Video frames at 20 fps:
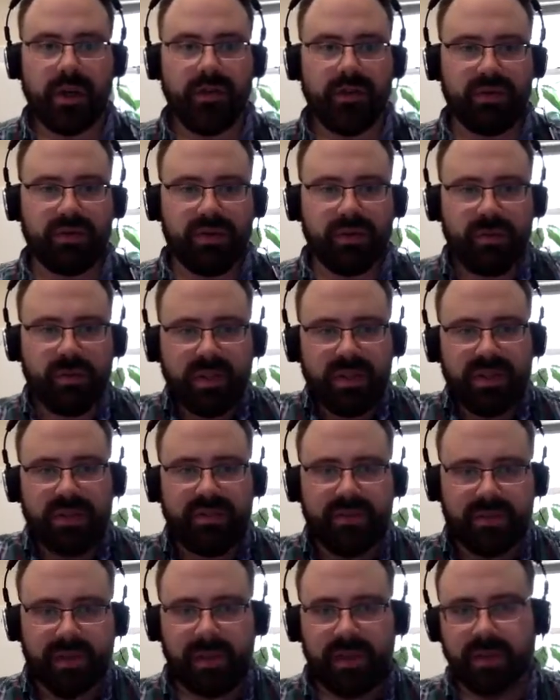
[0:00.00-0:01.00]

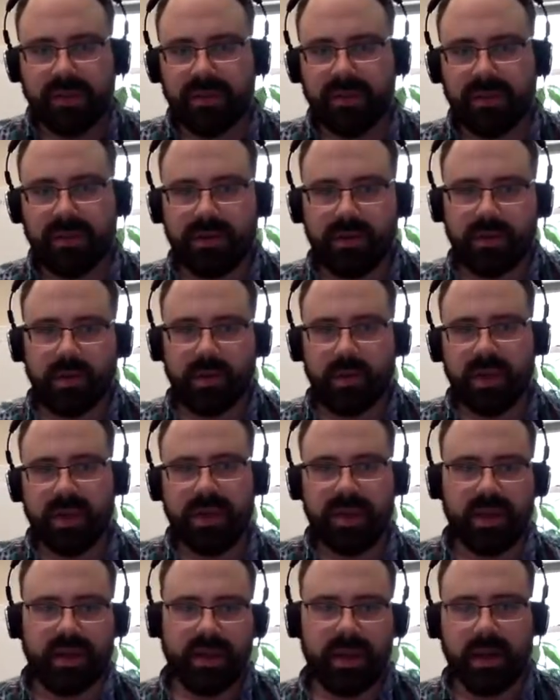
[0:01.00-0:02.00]
specifically also with
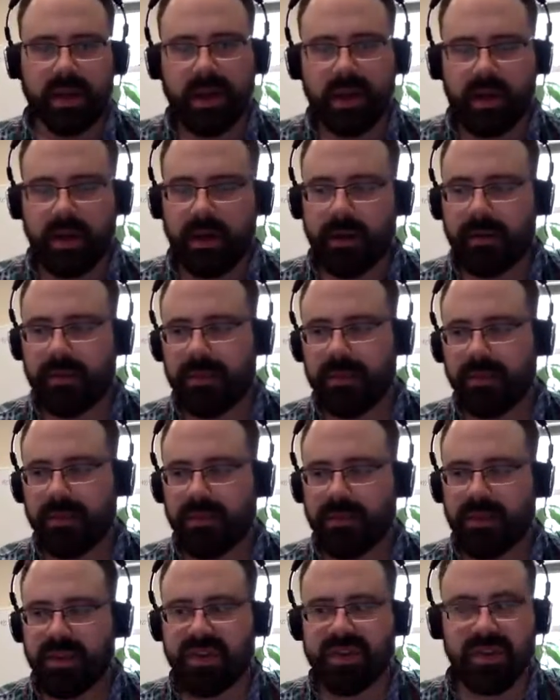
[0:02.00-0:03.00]

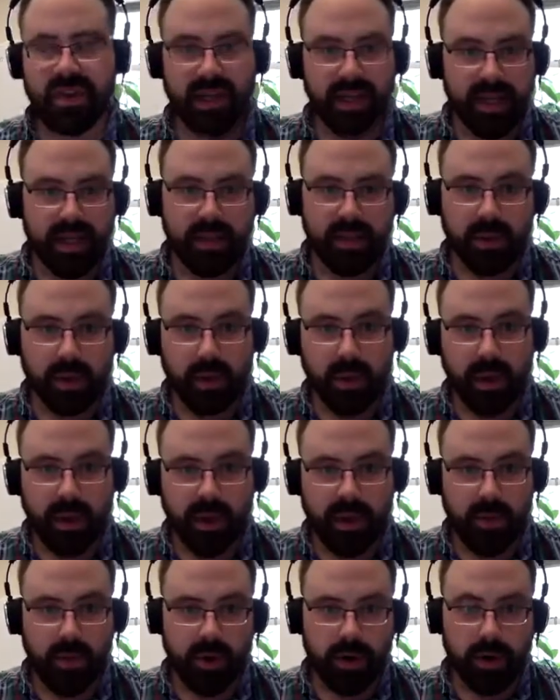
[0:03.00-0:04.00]
the Sunday school
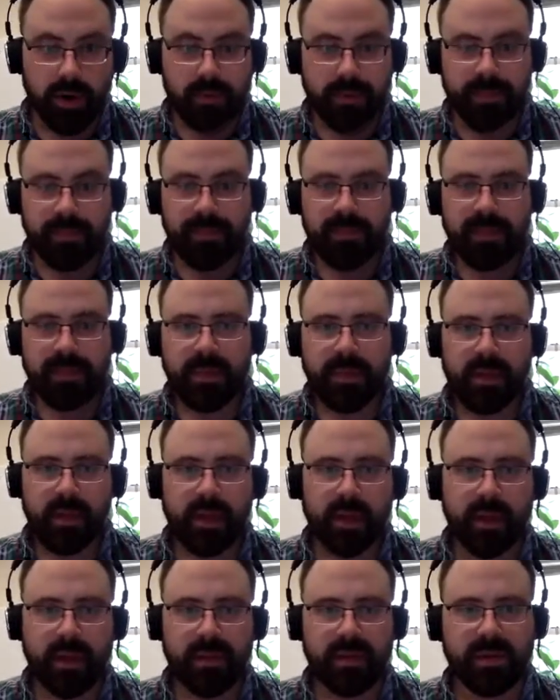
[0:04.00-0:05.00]
hour.
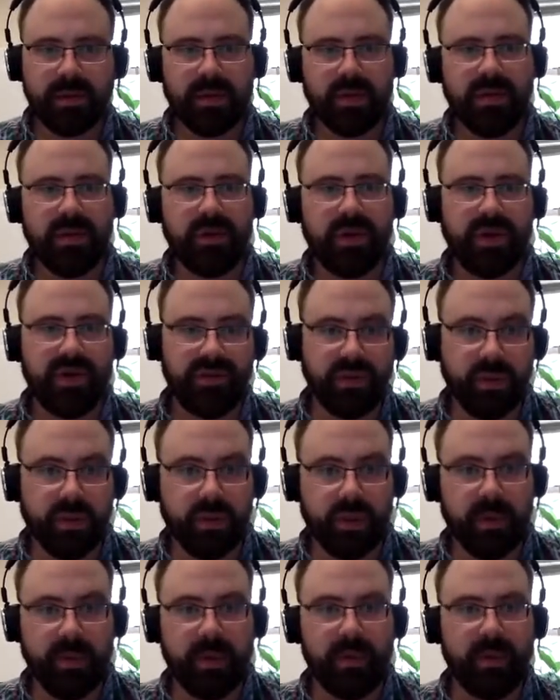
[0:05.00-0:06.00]
So if you
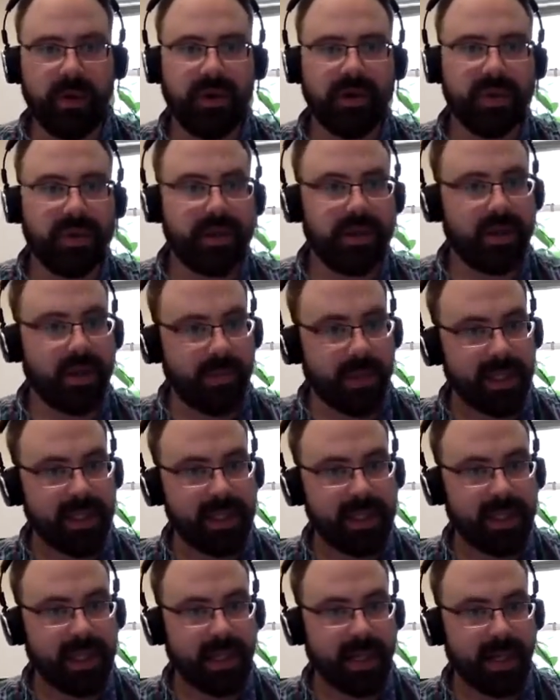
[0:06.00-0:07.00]
remember this coming
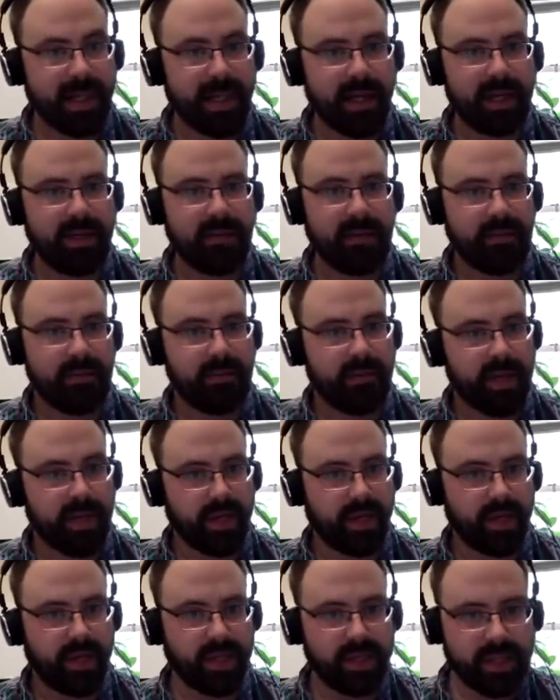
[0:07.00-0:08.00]
Sunday, May
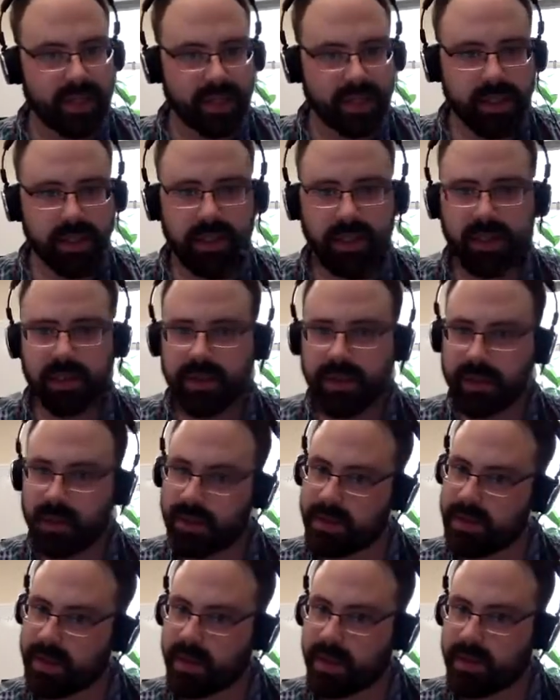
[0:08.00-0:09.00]
26th, there's no
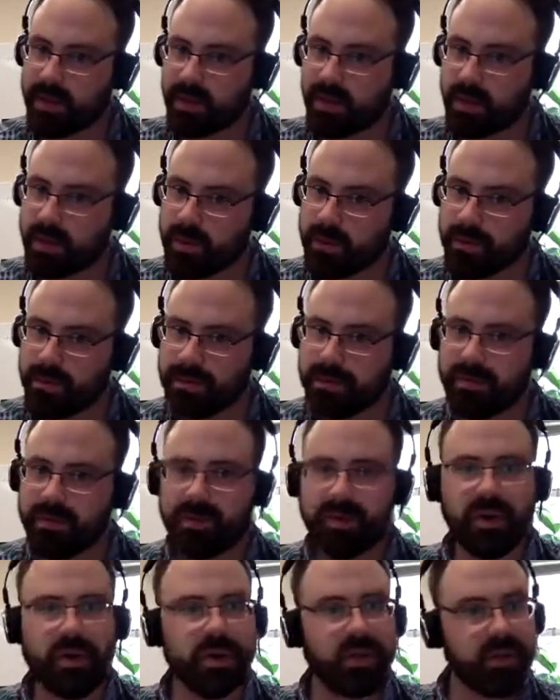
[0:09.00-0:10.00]
Sunday school.
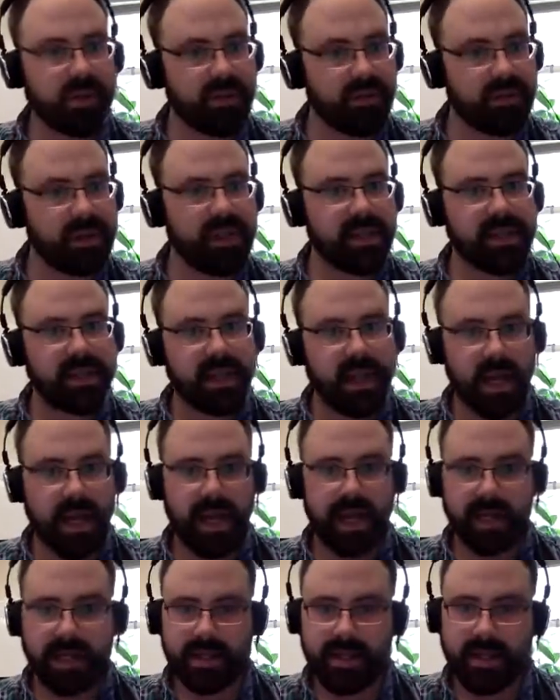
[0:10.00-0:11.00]
There are services at
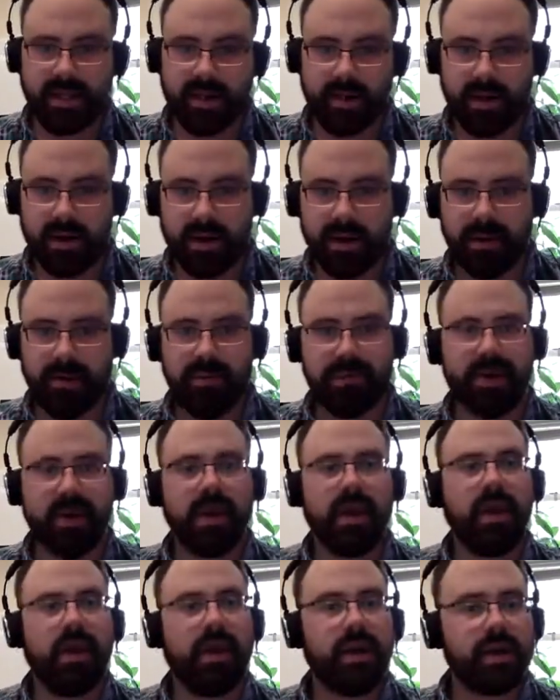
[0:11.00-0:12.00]
8 and 10:30.
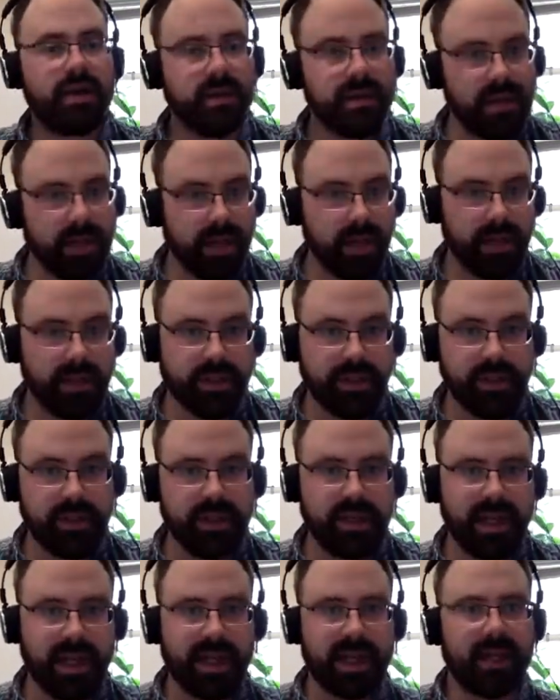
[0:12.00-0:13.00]
Sunday, June
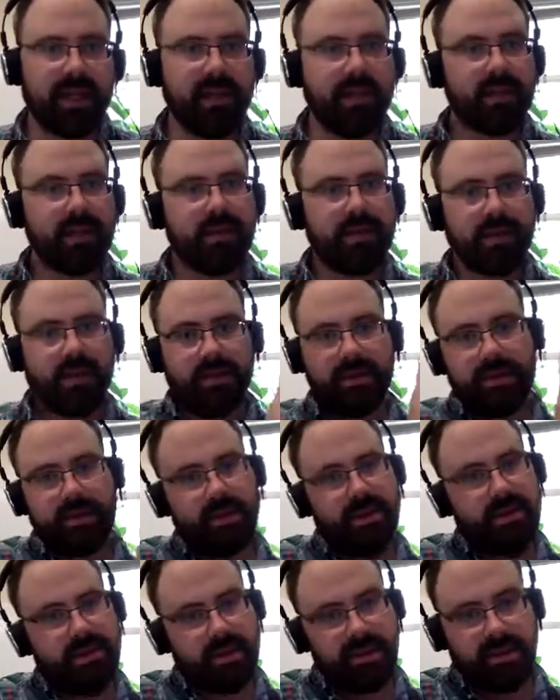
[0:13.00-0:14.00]
2nd,
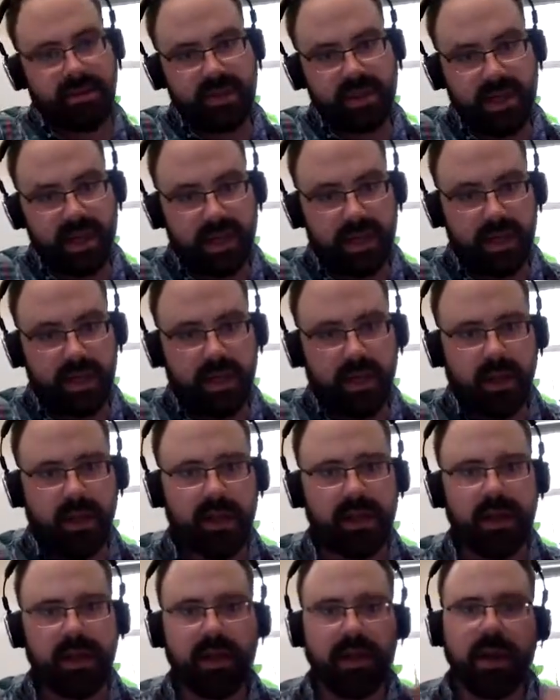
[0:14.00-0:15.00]
service at 8 o'clock.